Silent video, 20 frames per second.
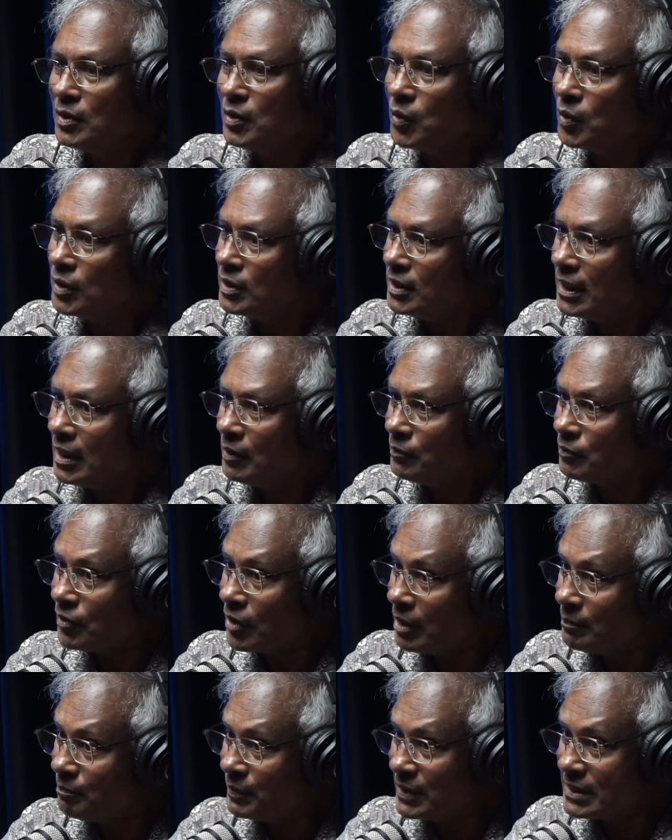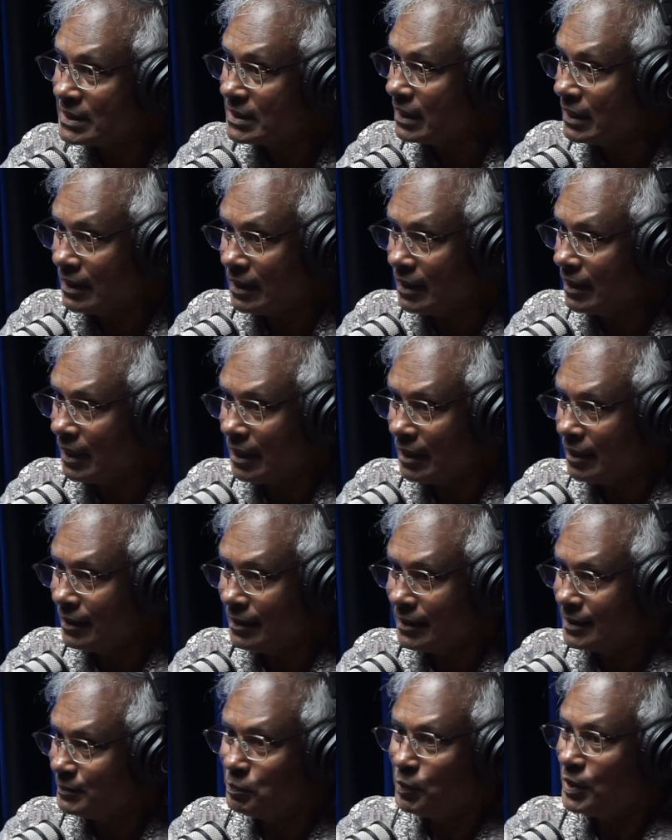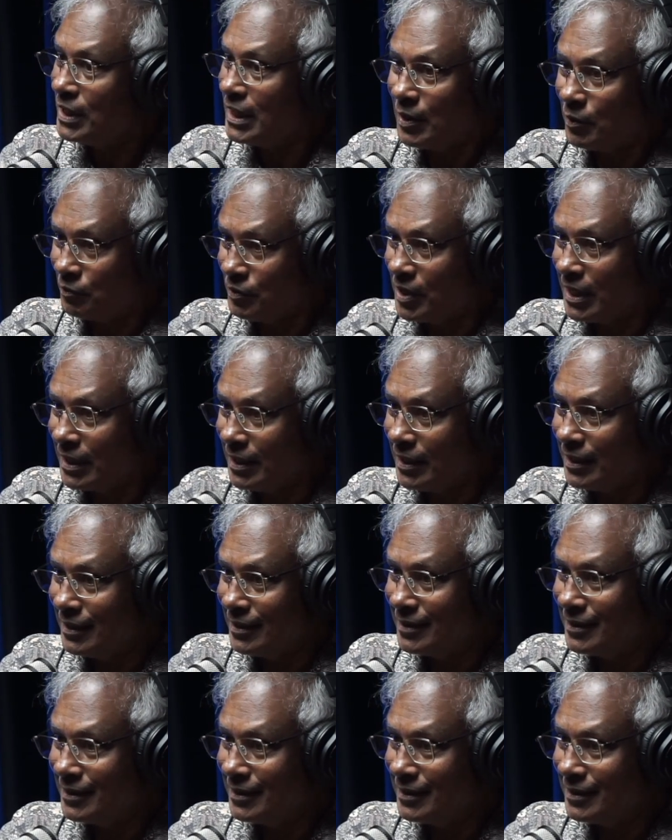Only thing now Trump has said is pulling out of that lah.